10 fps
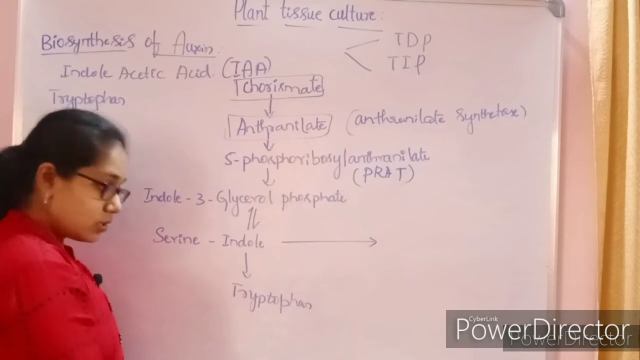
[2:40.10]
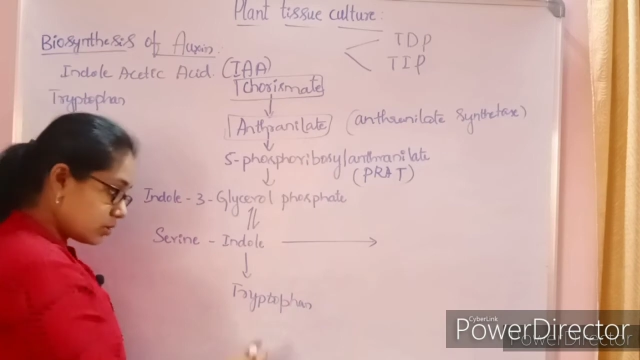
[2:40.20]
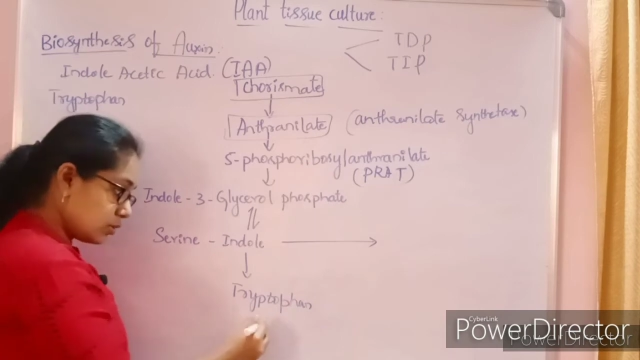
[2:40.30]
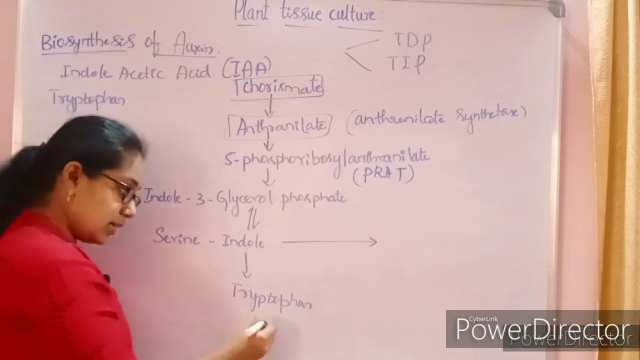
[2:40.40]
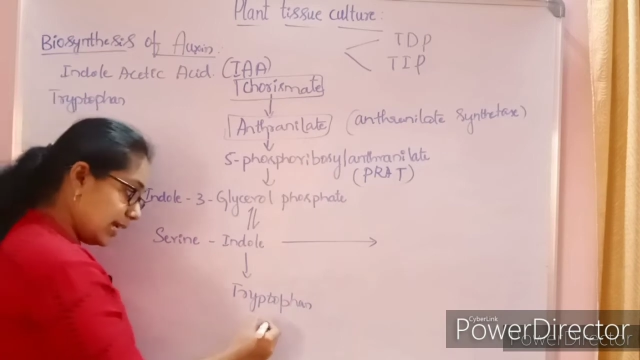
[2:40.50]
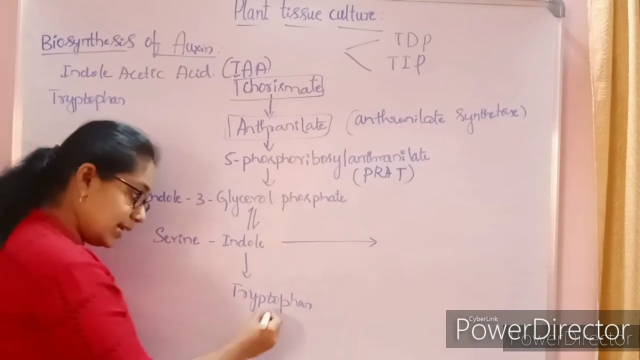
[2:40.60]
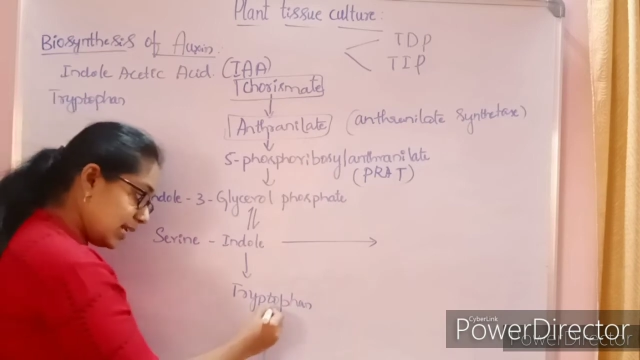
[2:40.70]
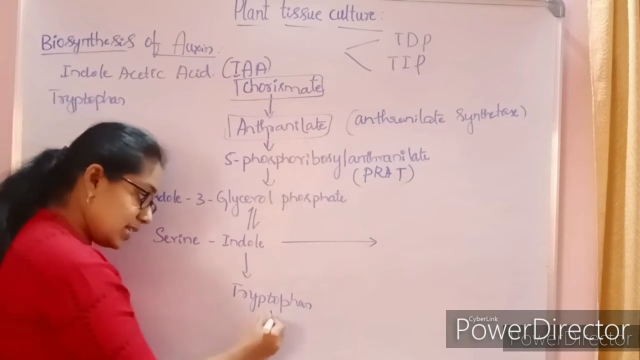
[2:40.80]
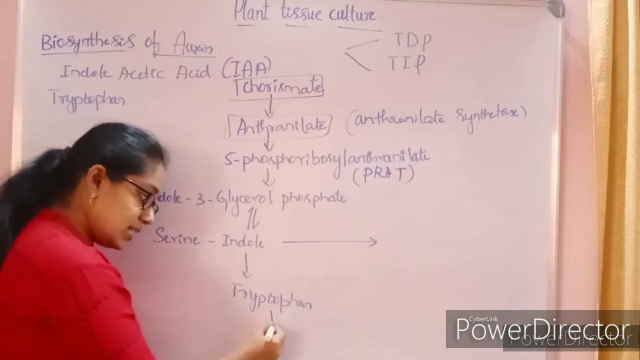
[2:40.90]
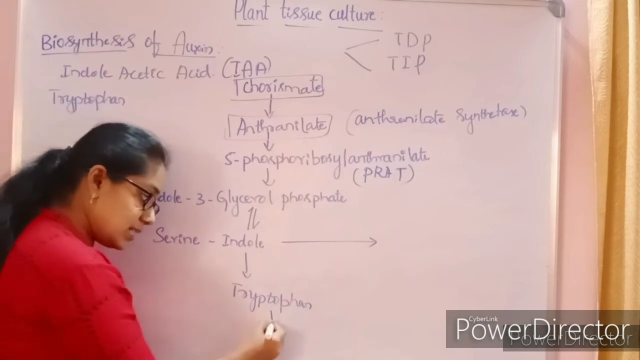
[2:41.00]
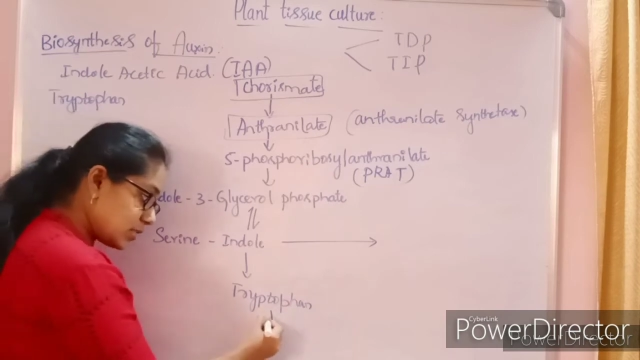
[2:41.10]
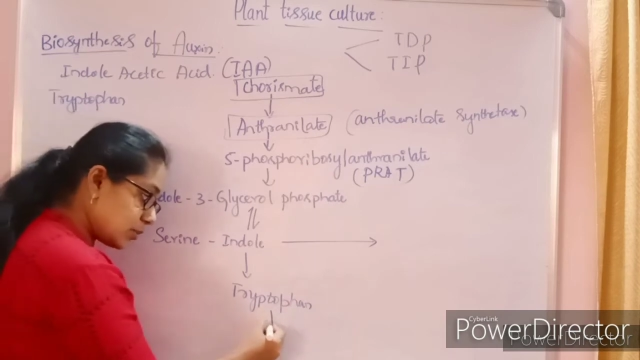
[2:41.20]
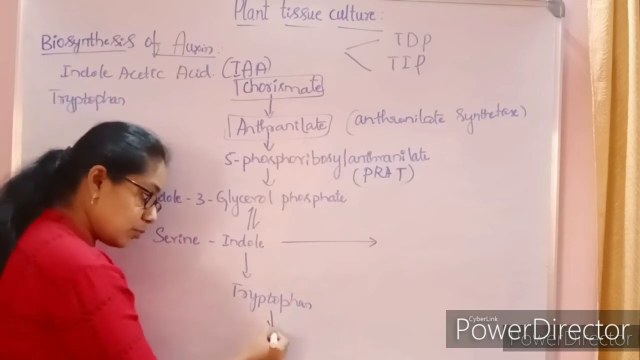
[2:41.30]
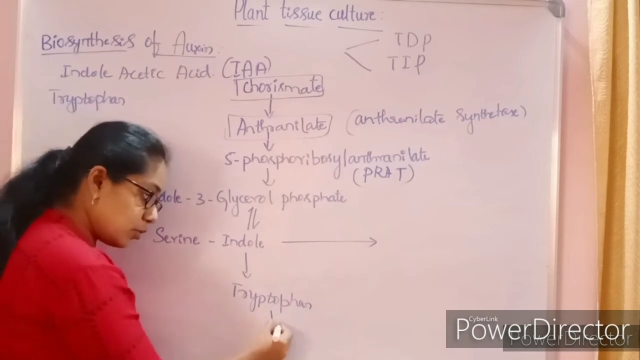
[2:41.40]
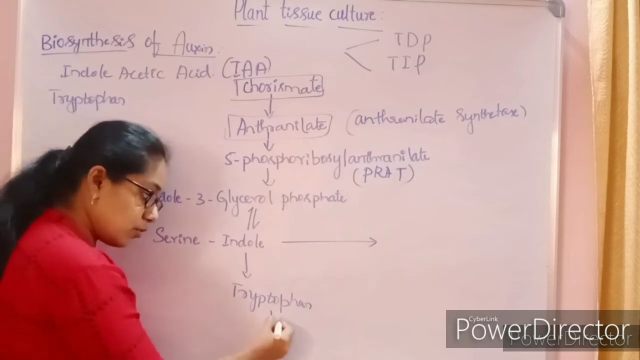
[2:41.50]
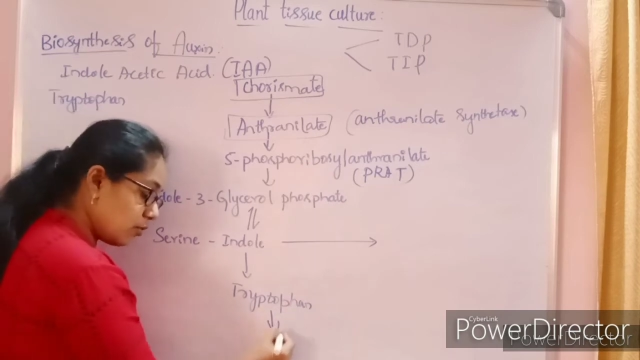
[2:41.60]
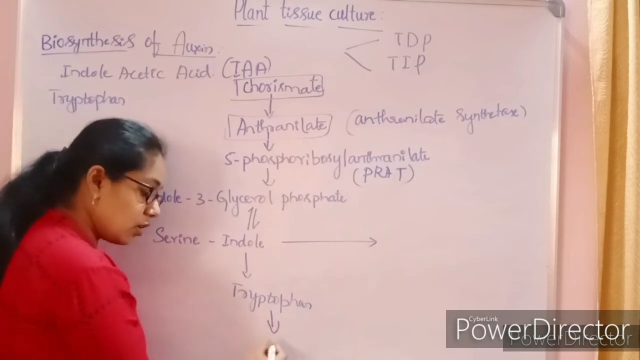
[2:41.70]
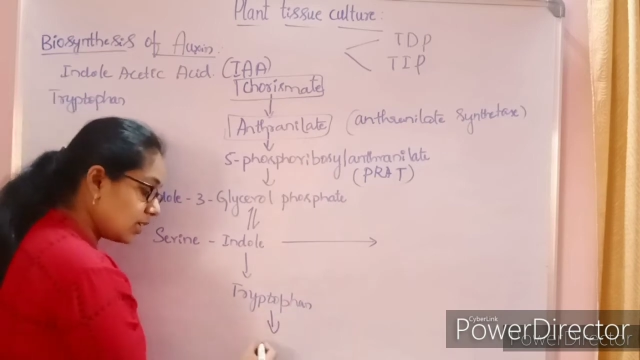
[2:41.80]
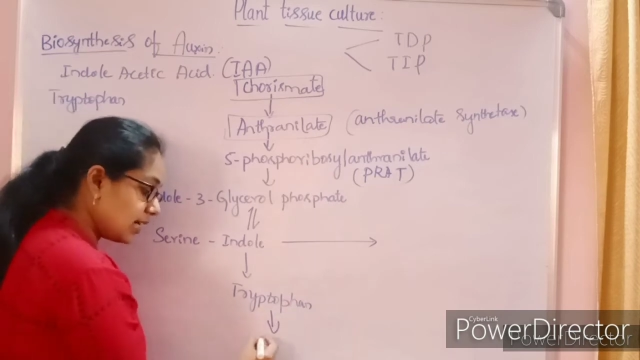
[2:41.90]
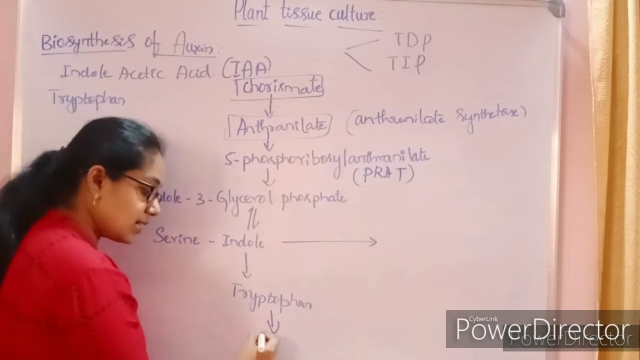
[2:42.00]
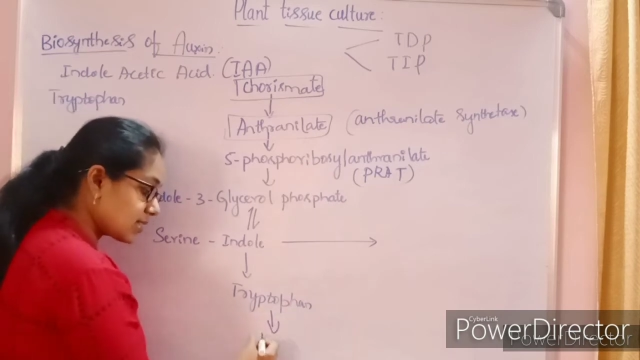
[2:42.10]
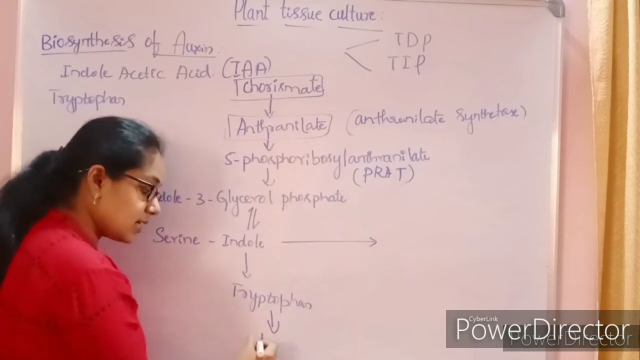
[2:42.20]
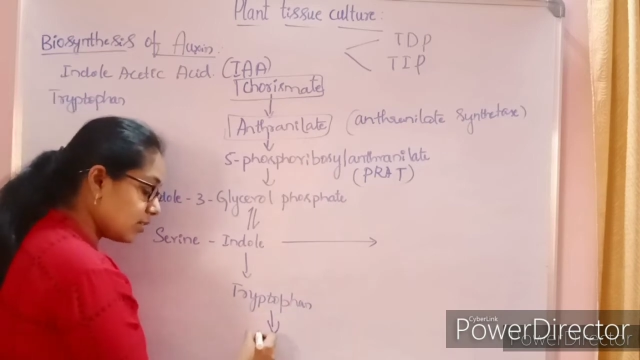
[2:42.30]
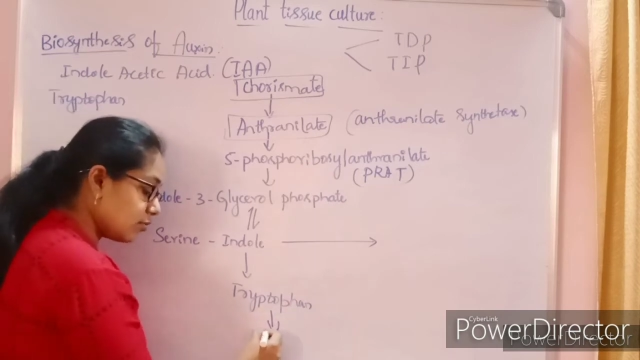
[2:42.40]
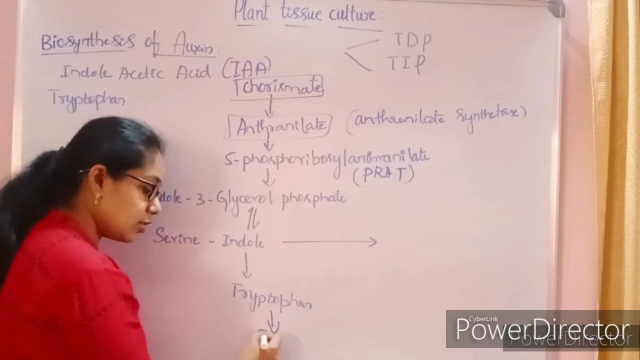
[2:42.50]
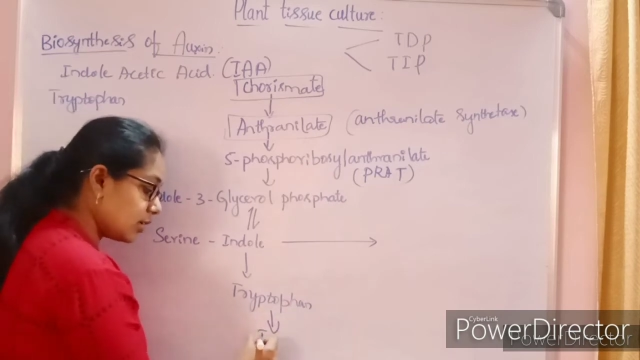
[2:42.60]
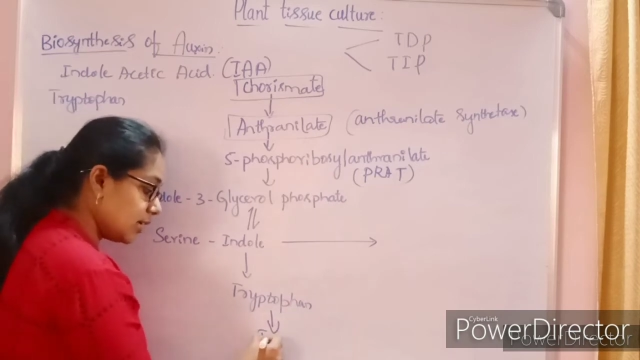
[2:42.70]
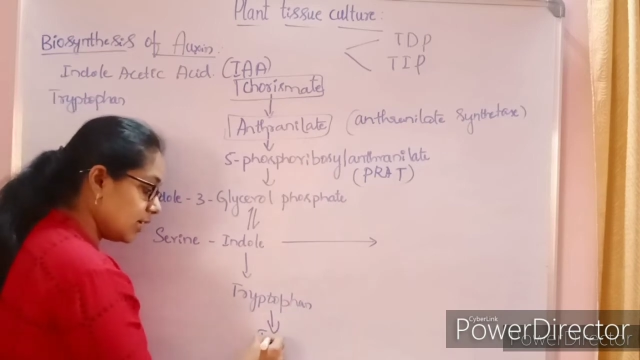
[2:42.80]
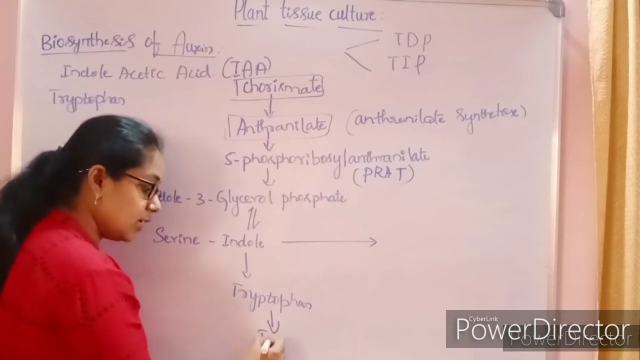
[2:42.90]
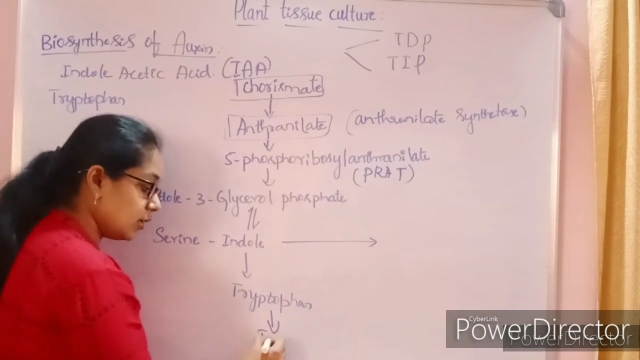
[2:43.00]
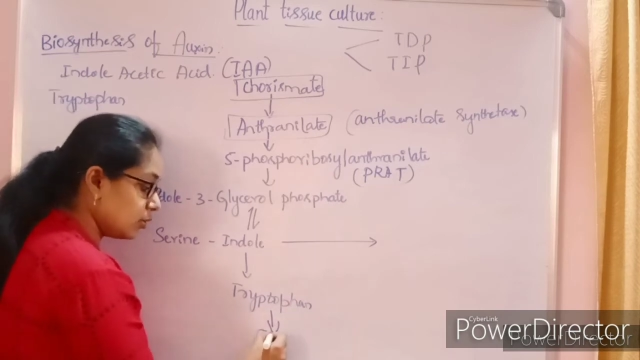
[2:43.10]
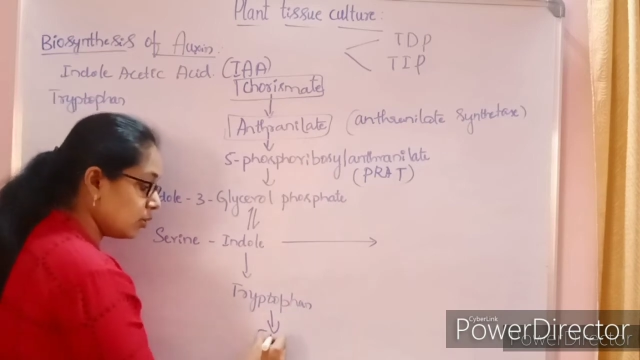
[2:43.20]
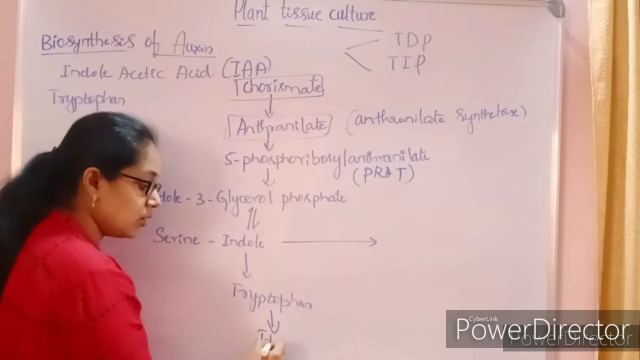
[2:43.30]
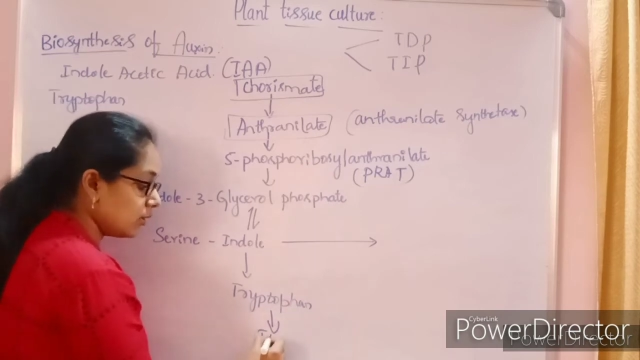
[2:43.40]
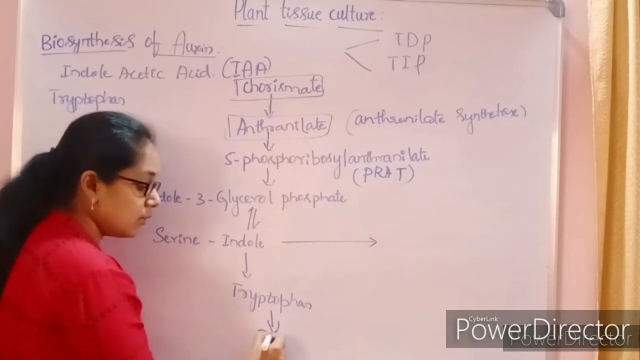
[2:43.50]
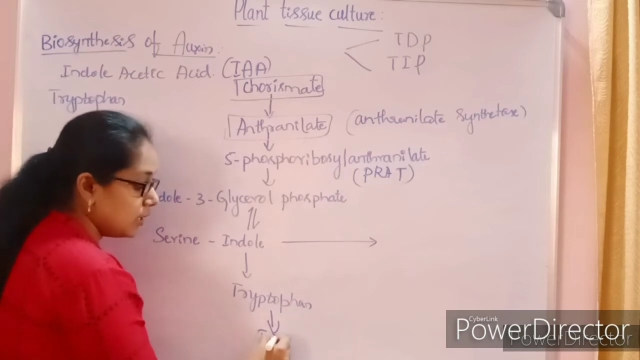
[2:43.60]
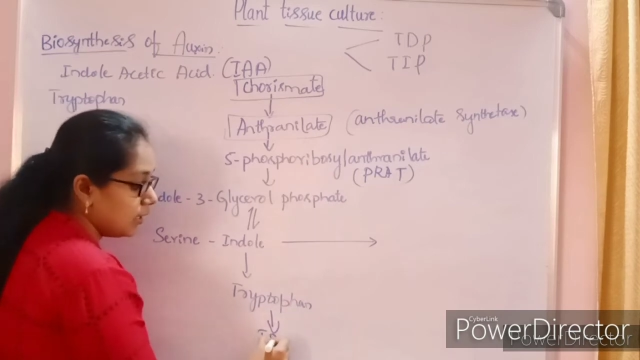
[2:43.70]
So later this tryptophan gets converted into